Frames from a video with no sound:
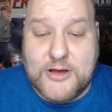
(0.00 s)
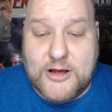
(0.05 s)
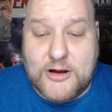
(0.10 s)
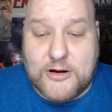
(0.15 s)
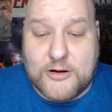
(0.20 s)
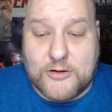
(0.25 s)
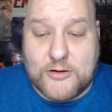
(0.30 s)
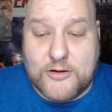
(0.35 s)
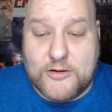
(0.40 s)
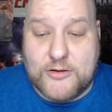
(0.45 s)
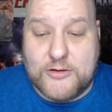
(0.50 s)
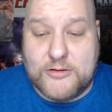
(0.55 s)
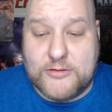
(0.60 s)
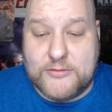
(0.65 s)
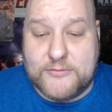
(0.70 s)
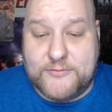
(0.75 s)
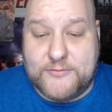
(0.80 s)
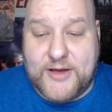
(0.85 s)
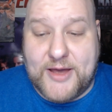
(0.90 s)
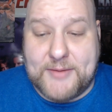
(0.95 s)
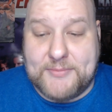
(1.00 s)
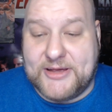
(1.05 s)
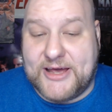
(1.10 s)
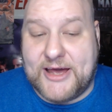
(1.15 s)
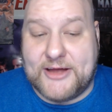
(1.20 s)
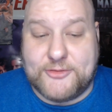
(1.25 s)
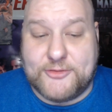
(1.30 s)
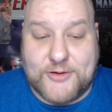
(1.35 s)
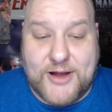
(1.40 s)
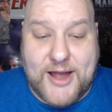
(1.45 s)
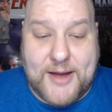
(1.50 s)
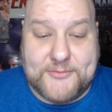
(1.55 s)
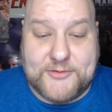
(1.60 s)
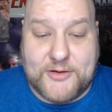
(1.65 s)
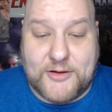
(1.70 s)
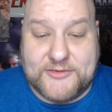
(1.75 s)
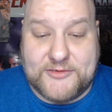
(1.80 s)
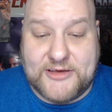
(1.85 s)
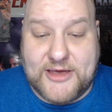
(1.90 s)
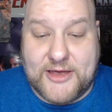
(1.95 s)
her family got trapped
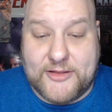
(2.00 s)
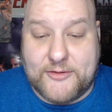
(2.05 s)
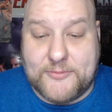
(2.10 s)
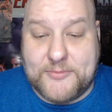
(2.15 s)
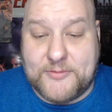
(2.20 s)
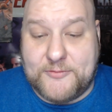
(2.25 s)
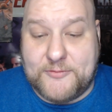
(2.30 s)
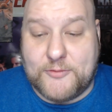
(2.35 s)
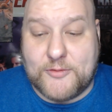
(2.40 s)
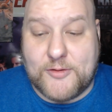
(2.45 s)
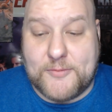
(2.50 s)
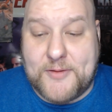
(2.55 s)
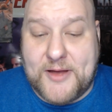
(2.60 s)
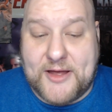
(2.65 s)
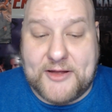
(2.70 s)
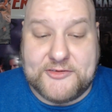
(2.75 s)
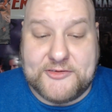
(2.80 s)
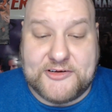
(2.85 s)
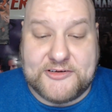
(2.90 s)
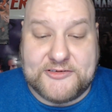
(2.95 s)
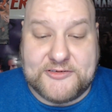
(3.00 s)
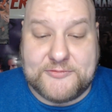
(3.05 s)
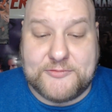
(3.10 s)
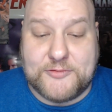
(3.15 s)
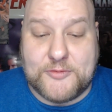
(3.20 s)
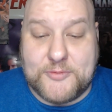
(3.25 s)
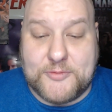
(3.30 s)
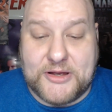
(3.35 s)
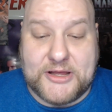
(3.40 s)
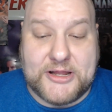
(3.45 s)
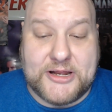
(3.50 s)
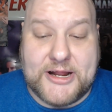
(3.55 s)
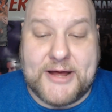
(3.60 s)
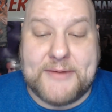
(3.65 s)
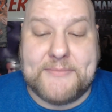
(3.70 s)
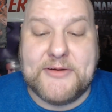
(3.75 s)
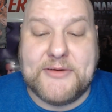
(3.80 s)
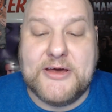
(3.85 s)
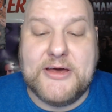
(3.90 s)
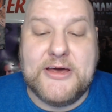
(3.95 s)
altogether before apologizing for bringing it
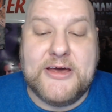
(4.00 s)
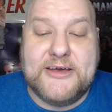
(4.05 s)
up.